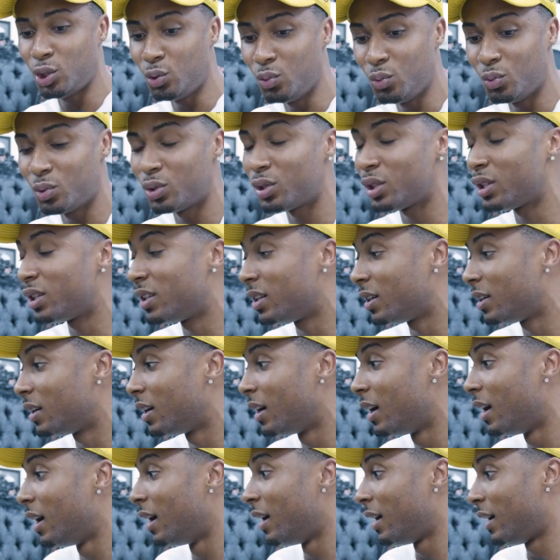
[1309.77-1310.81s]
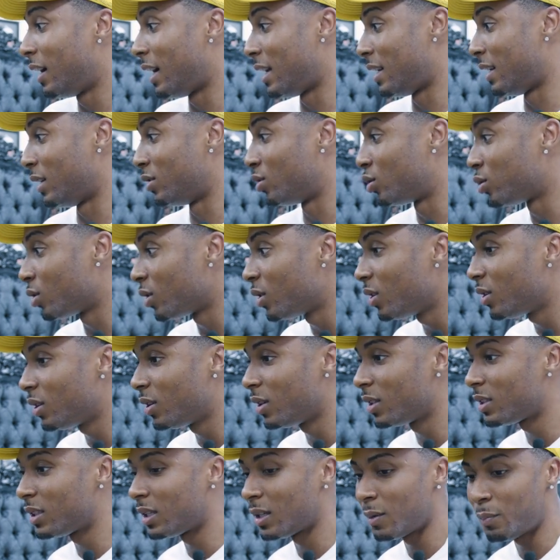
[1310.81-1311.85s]
shooting and the
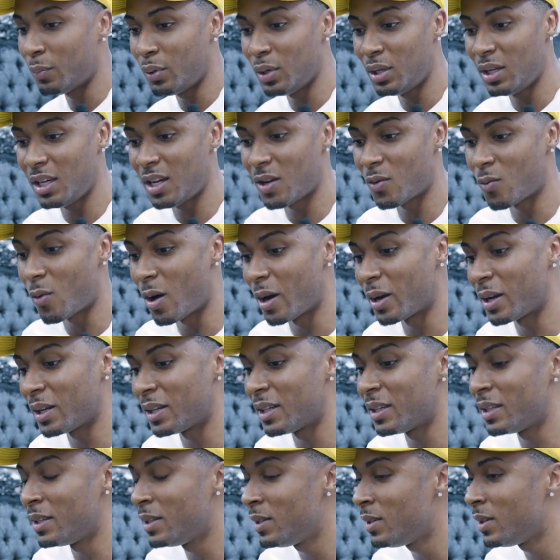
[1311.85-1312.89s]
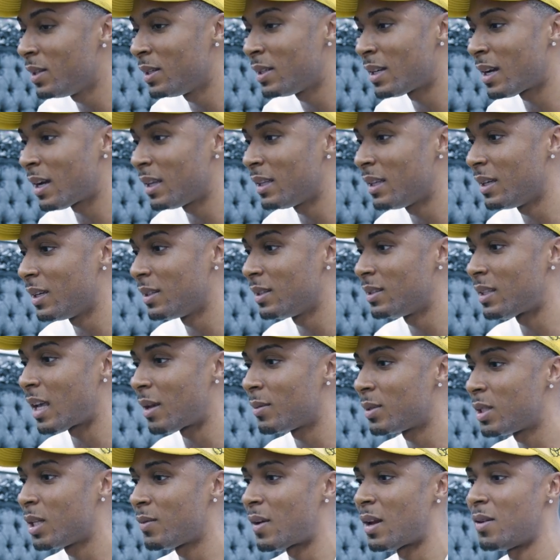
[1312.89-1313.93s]
drugs and the putting in work in the hood and all the other
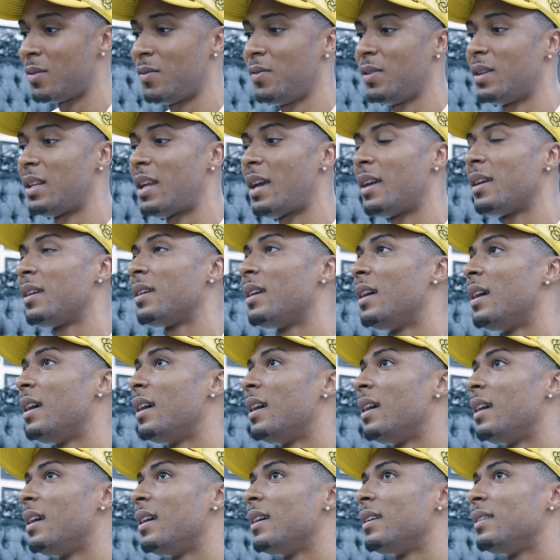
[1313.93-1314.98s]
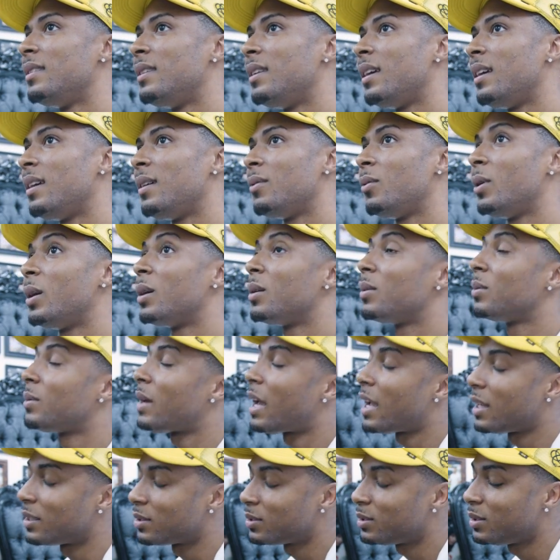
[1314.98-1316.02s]
type of stuff. I don't feel like that.
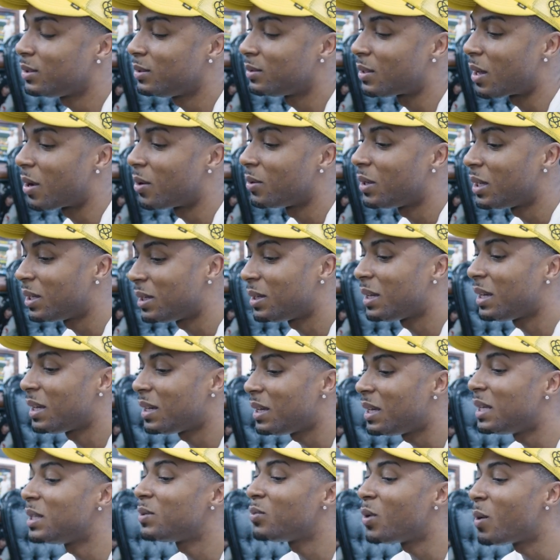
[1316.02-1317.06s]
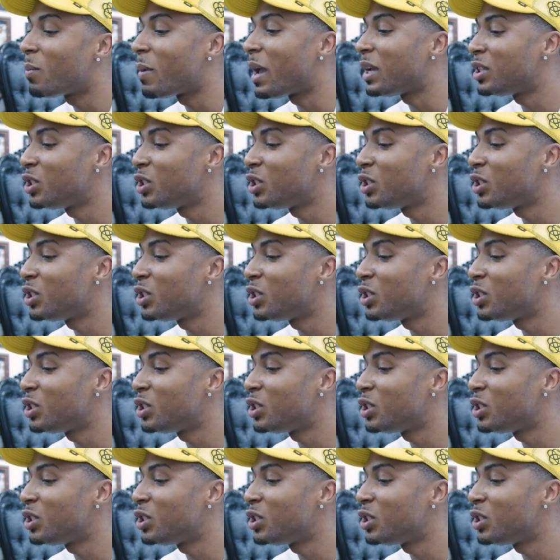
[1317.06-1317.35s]
Well, actually, no, it is what